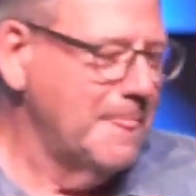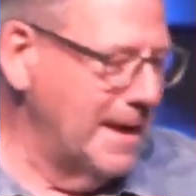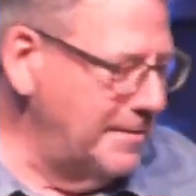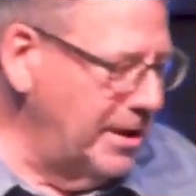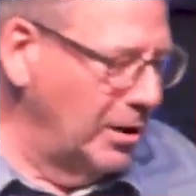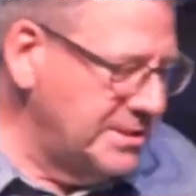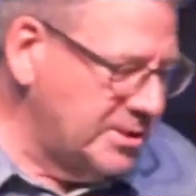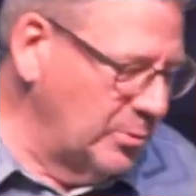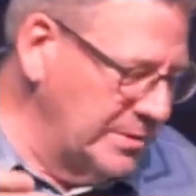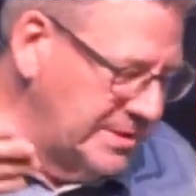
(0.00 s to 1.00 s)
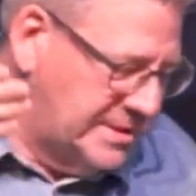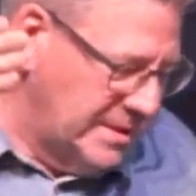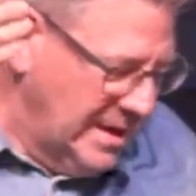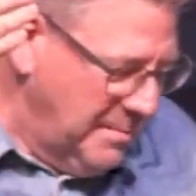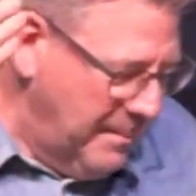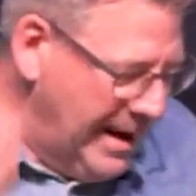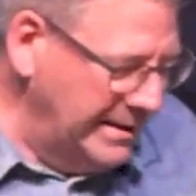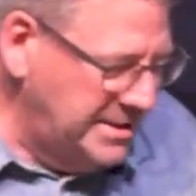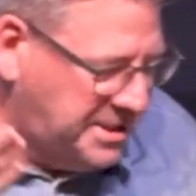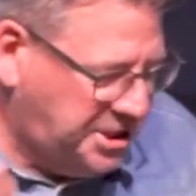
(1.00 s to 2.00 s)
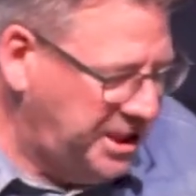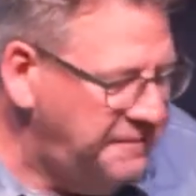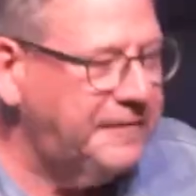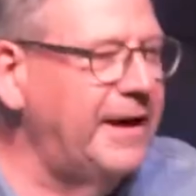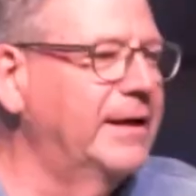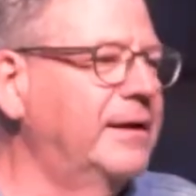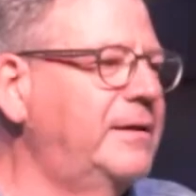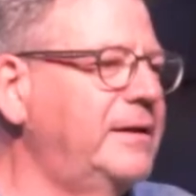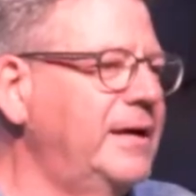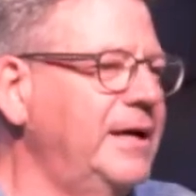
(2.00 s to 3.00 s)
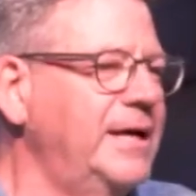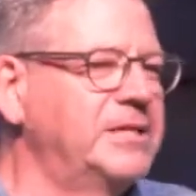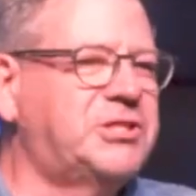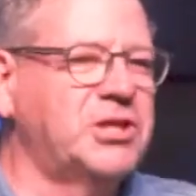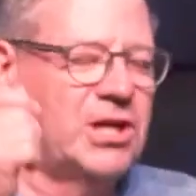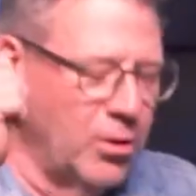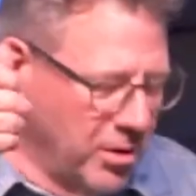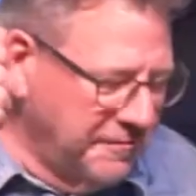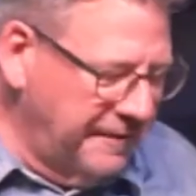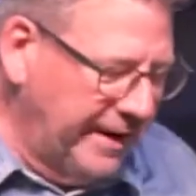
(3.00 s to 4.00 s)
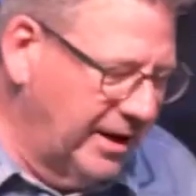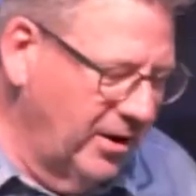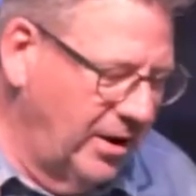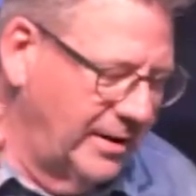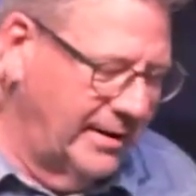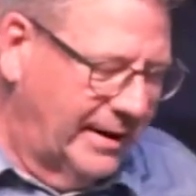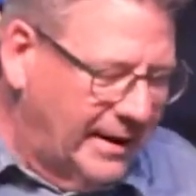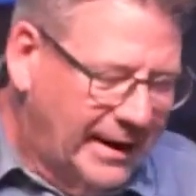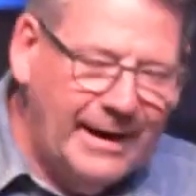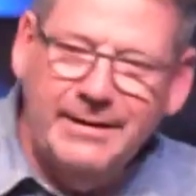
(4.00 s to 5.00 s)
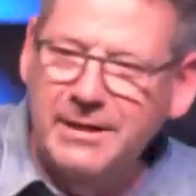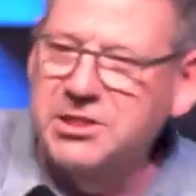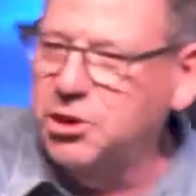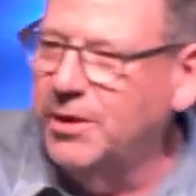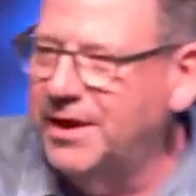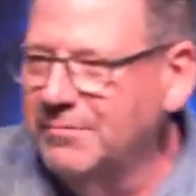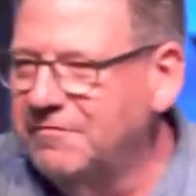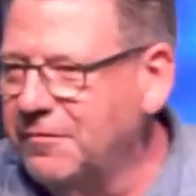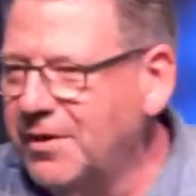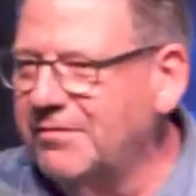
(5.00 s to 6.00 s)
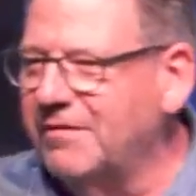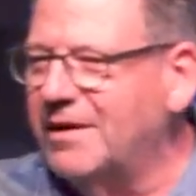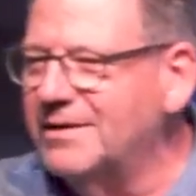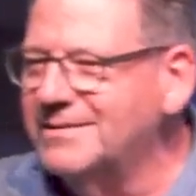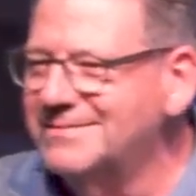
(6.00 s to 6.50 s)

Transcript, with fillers: And the answer was, Man's chief end is to glorify God and enjoy Him forever.